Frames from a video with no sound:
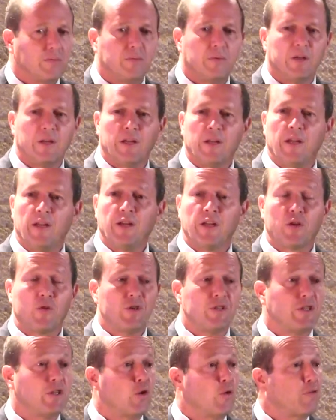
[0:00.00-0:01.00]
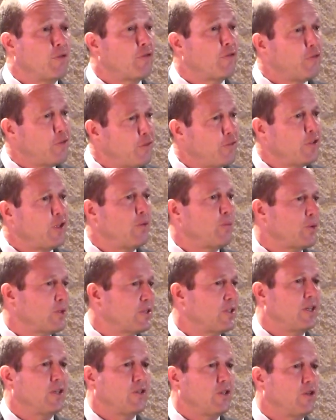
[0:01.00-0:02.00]
and increasing over
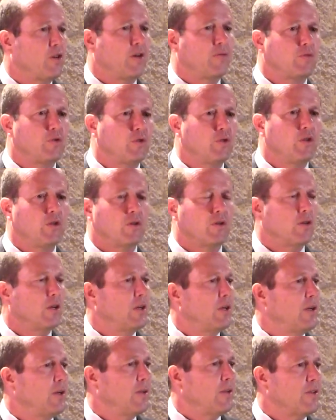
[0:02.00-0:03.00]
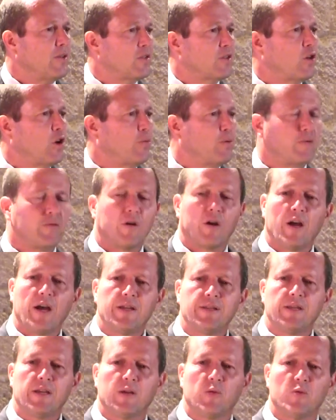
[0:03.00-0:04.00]
15% year after year, the scope of our
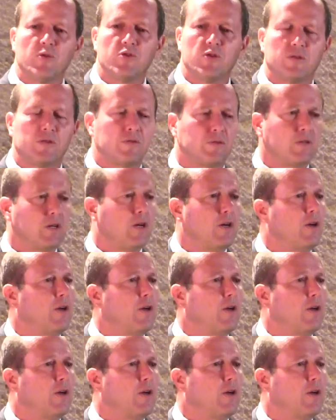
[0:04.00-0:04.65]
high-tech, which is